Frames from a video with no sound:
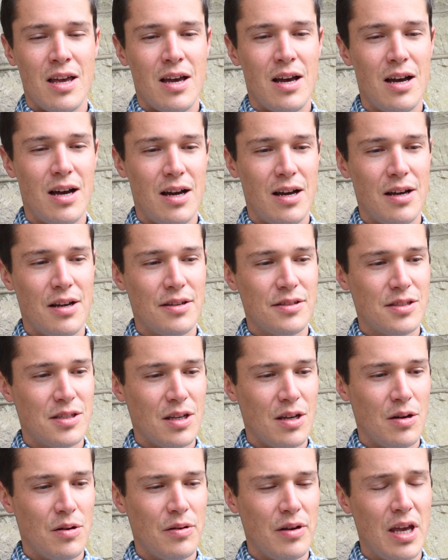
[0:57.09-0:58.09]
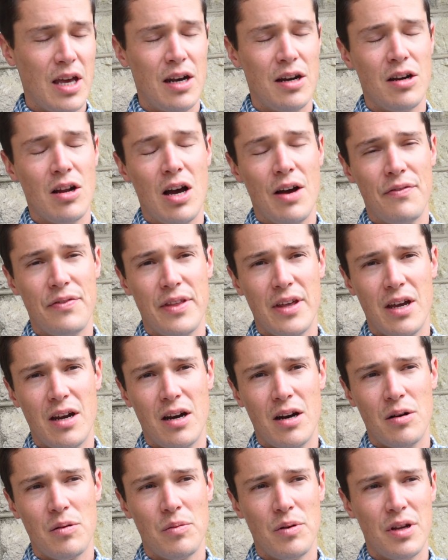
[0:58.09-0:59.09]
So we headed off
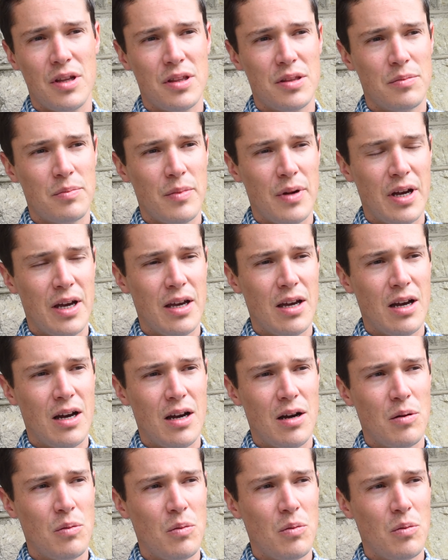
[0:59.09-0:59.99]
there with my